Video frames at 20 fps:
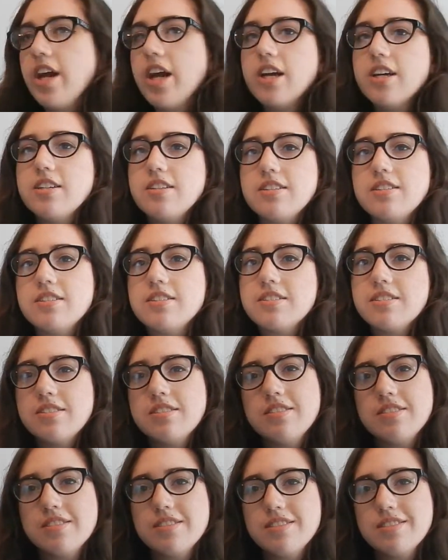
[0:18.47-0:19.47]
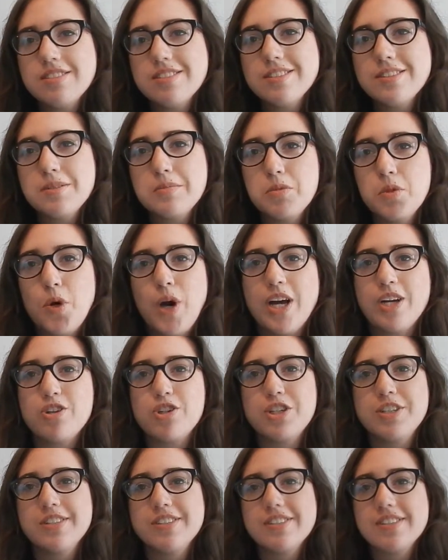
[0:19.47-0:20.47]
got some
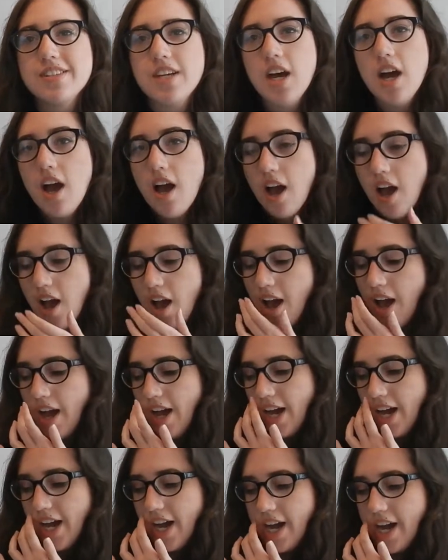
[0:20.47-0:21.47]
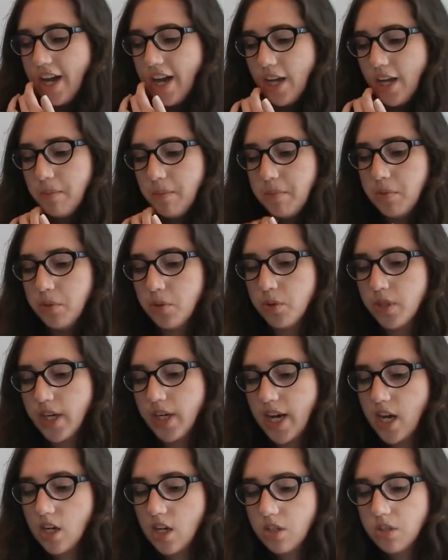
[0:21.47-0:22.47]
questions. I put
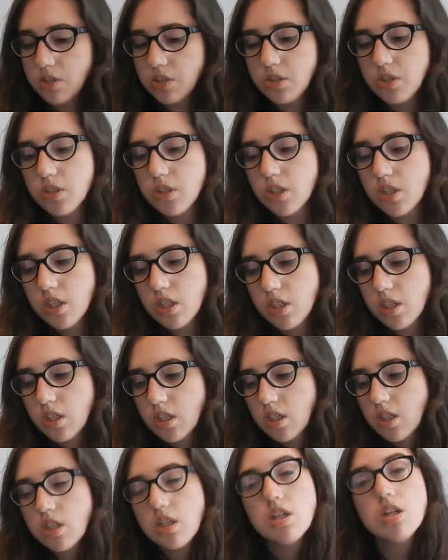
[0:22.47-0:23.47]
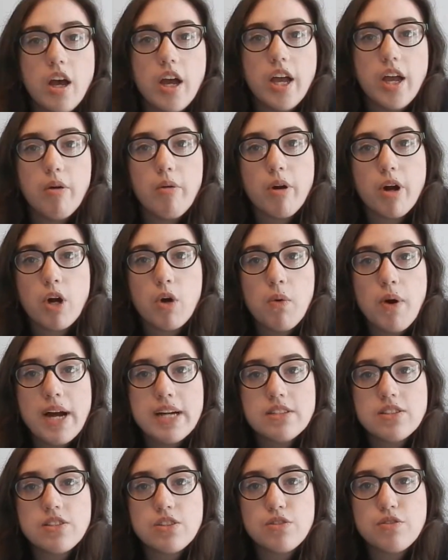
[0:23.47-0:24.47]
out a
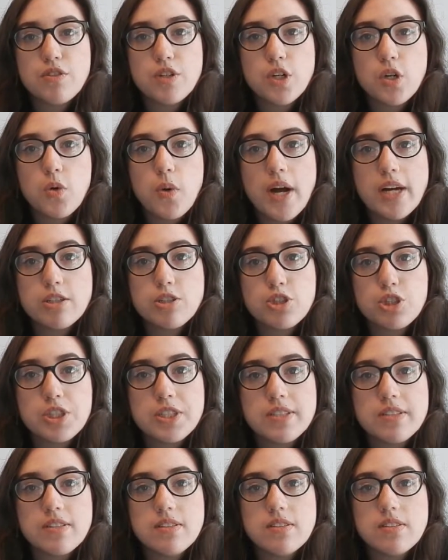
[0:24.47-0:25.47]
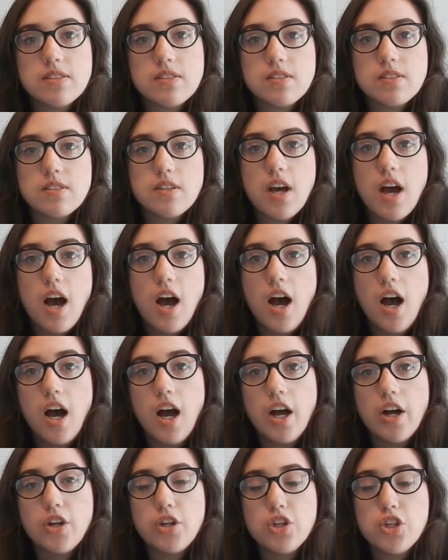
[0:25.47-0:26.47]
request for questions
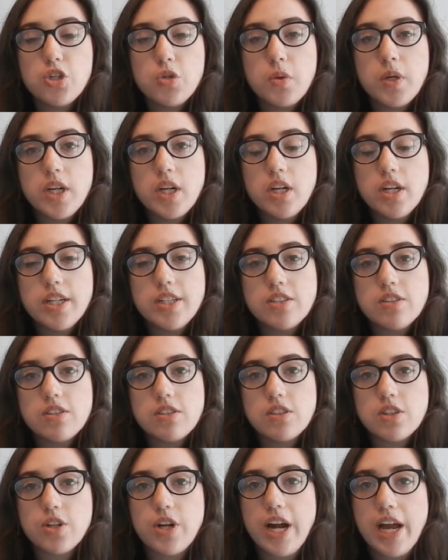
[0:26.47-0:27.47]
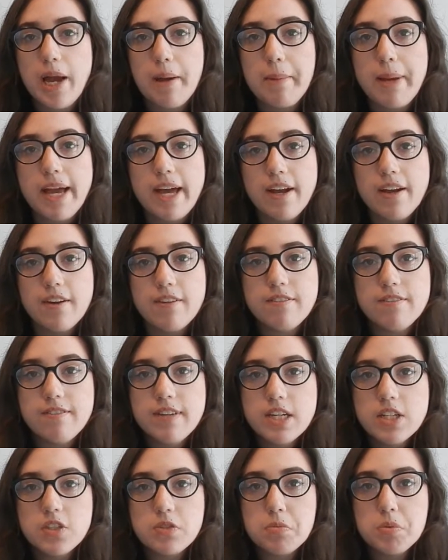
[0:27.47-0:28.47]
on Twitter, Instagram, and
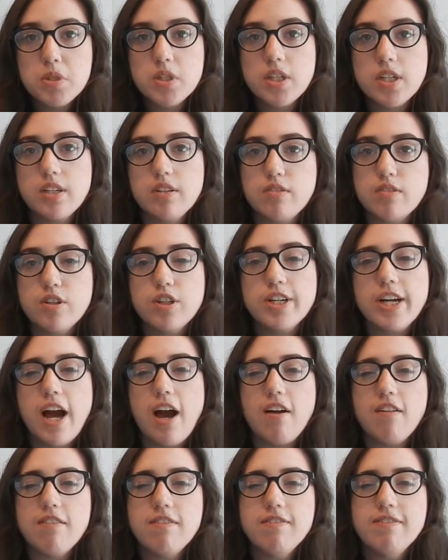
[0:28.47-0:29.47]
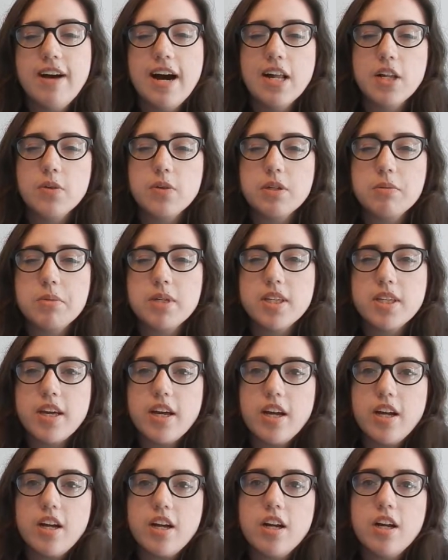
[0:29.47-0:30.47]
Facebook. If you're not following me
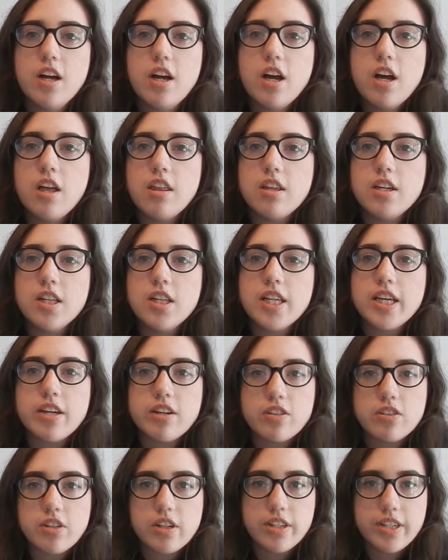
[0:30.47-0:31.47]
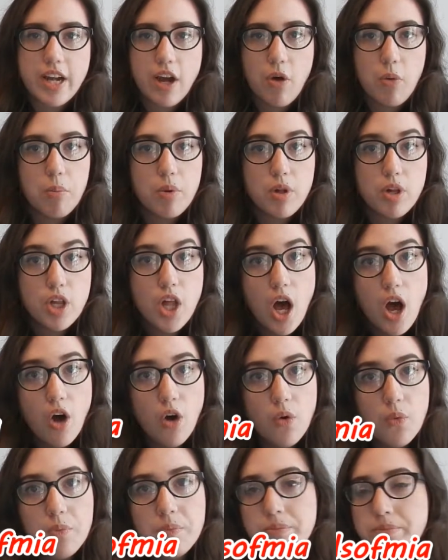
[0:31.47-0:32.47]
there, the links are down
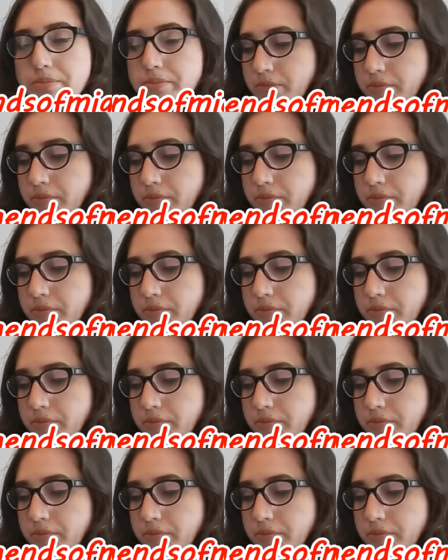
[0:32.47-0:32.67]
below.